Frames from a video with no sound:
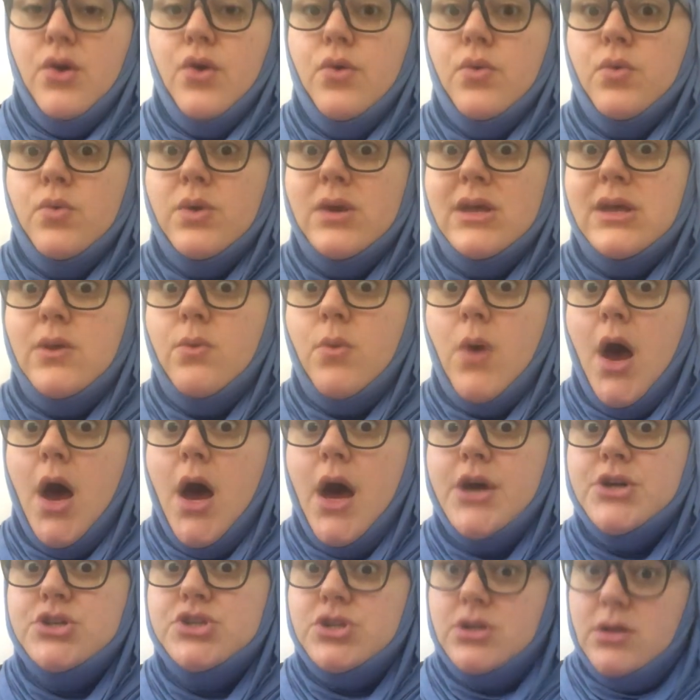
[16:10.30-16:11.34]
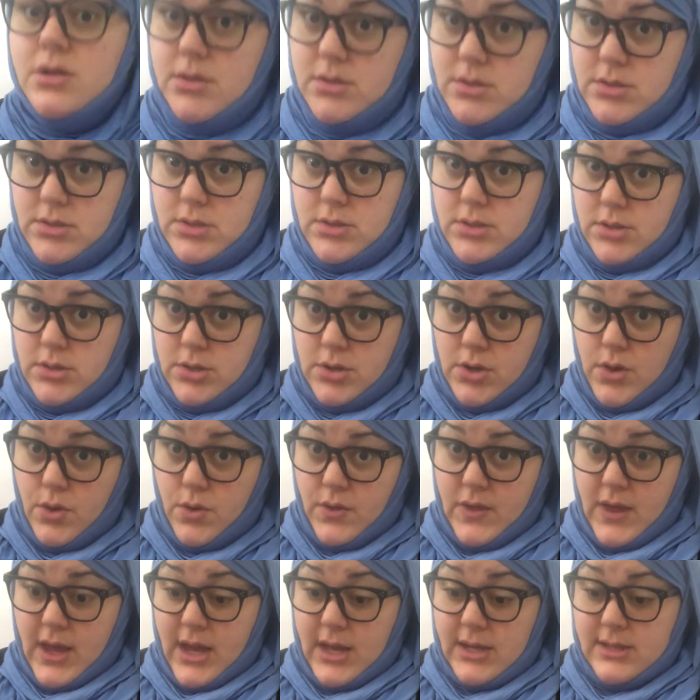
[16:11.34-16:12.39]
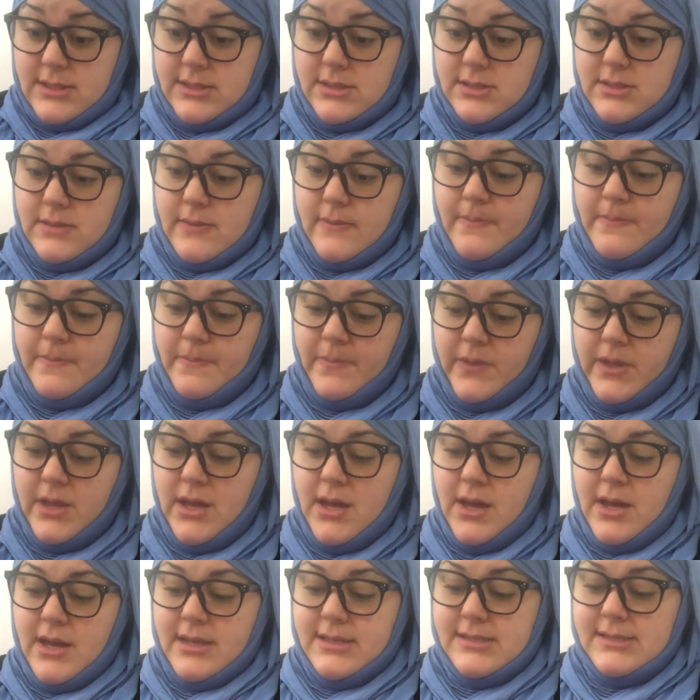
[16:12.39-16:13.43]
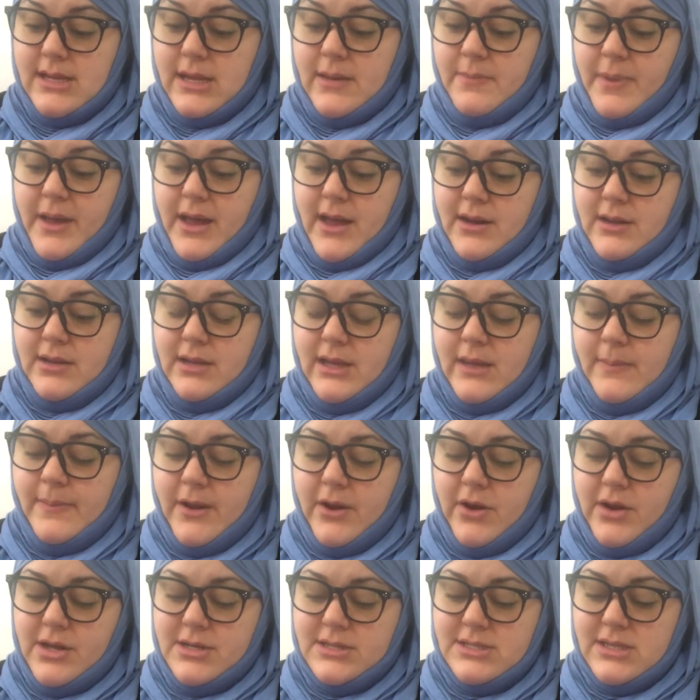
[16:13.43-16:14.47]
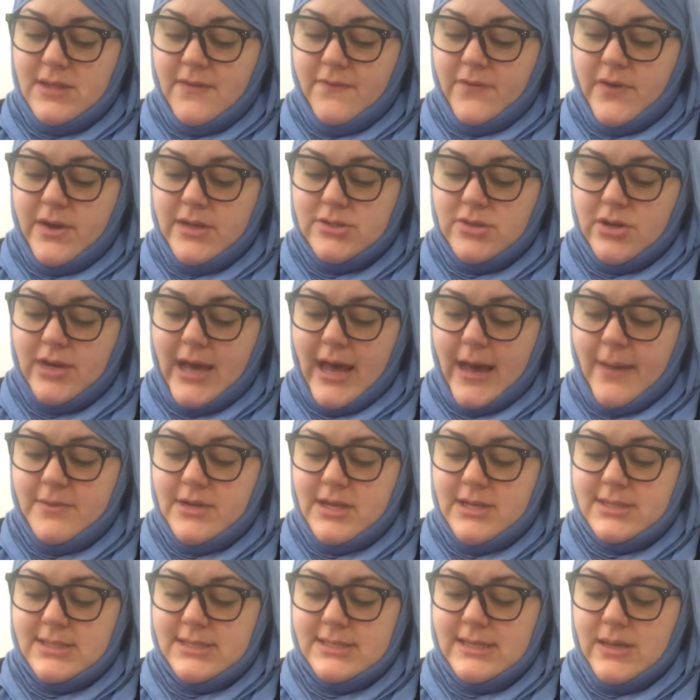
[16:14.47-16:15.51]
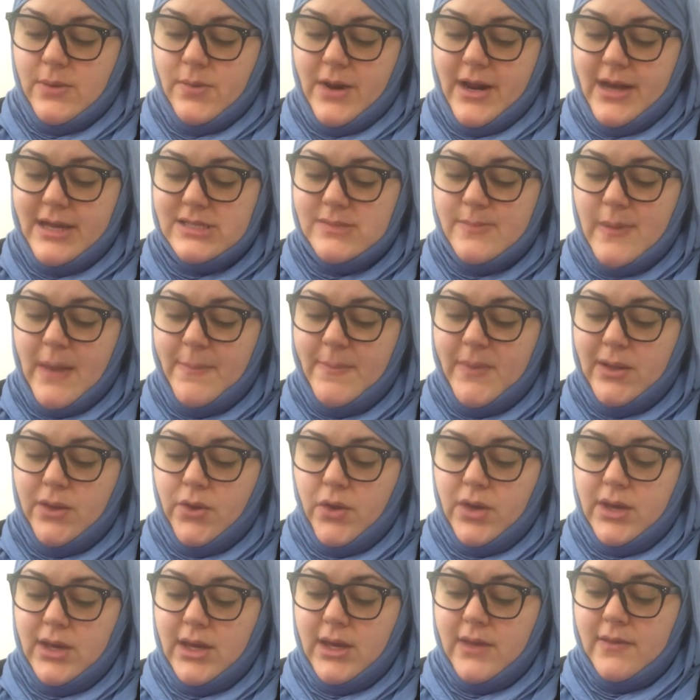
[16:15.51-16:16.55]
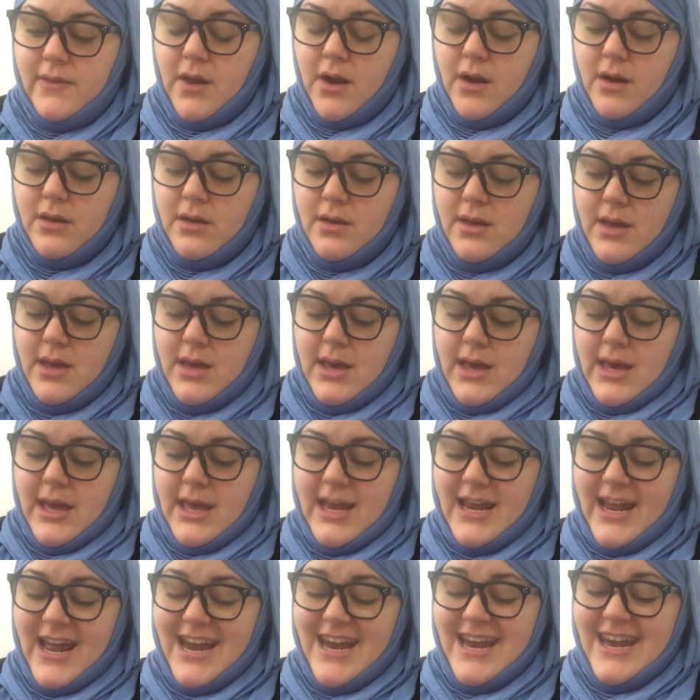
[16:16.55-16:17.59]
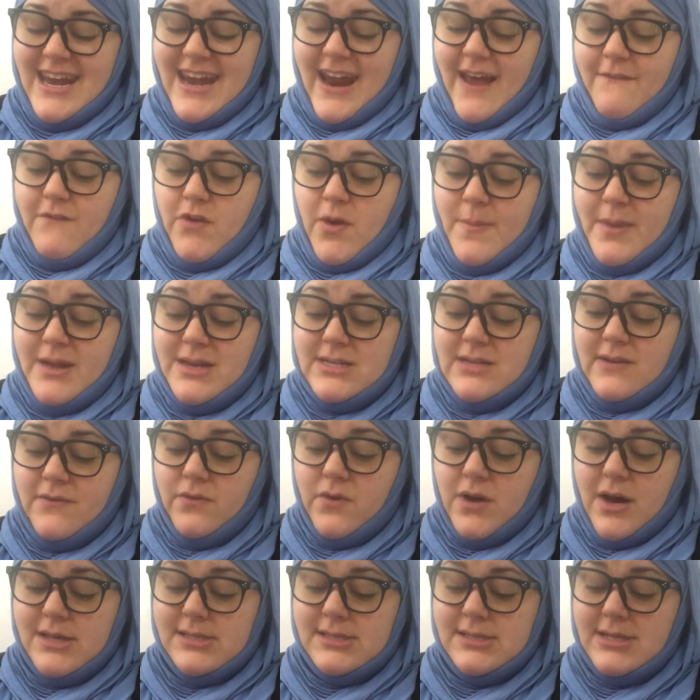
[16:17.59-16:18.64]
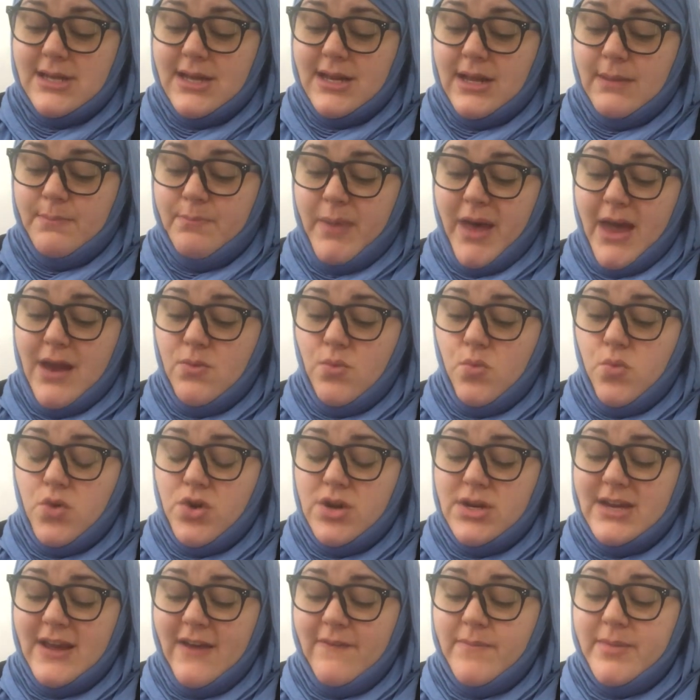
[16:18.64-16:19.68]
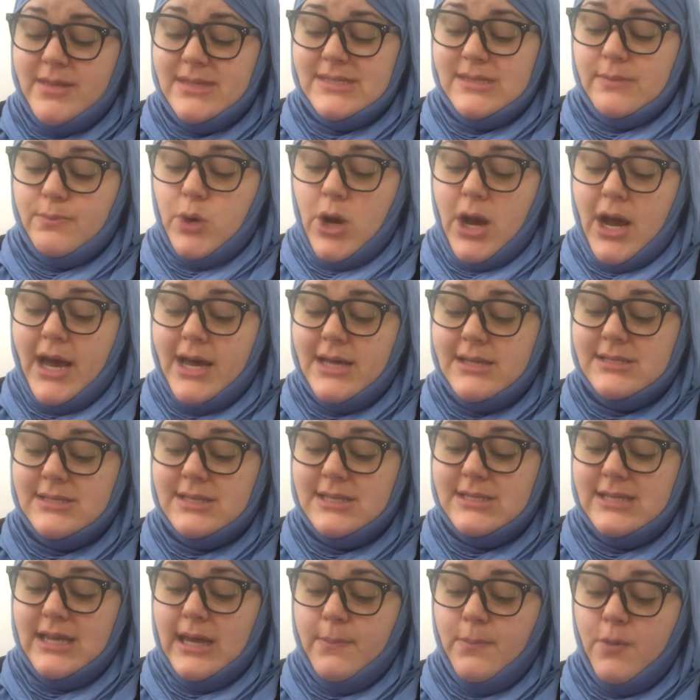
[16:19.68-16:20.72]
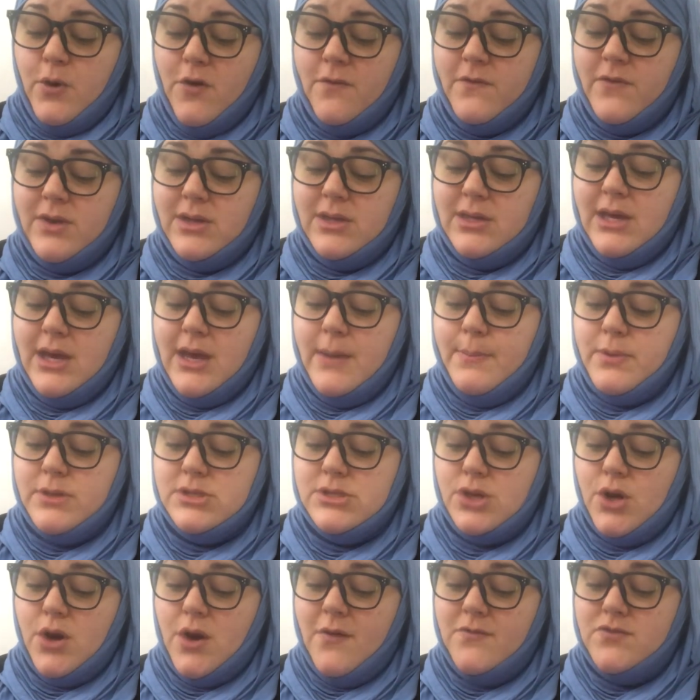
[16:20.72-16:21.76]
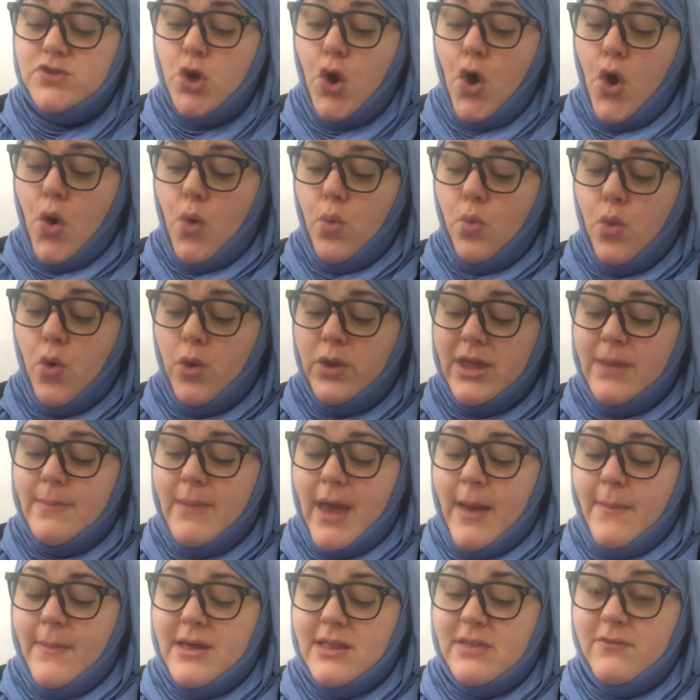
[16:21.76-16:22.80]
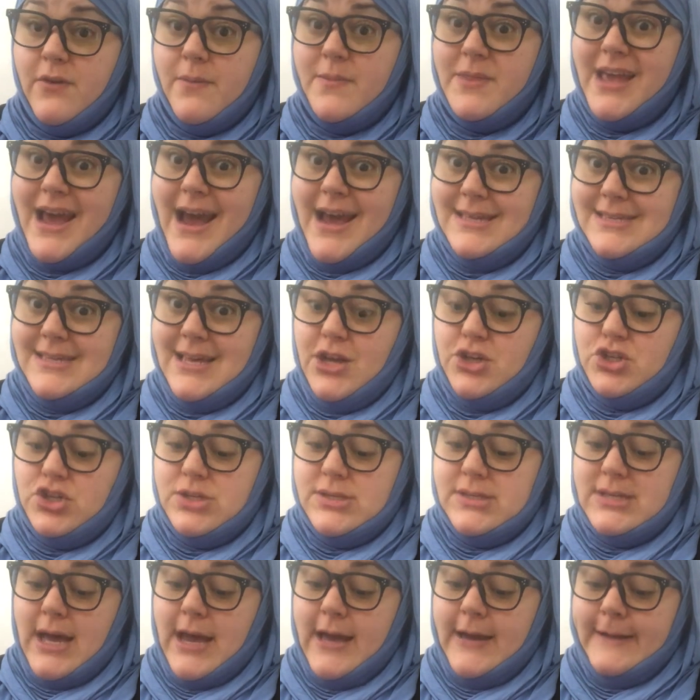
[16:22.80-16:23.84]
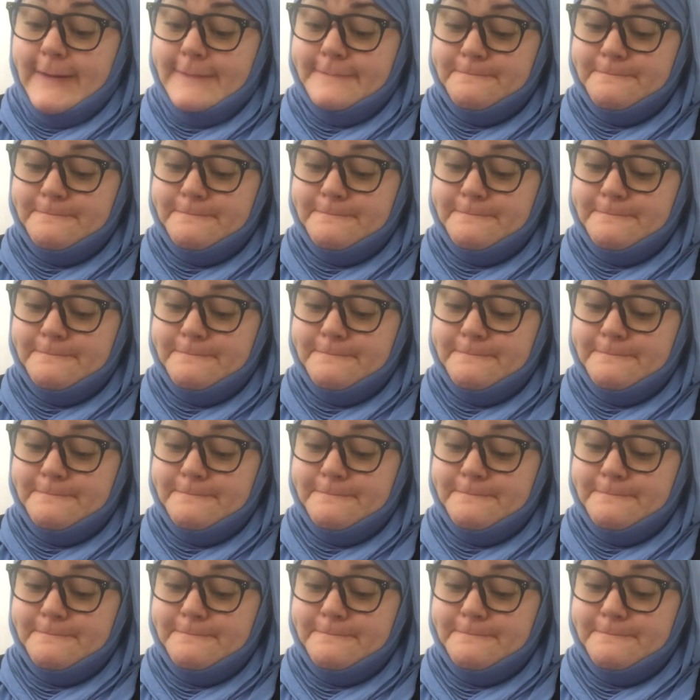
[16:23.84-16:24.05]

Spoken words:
Really, Raj? No thanks, said Ben. He peered into the freezer cabinet to see what else might be lurking in there. It had never been defrosted, and Ben wouldn't have been surprised to see a perfectly preserved woolly mammoth from the Ice Age inside.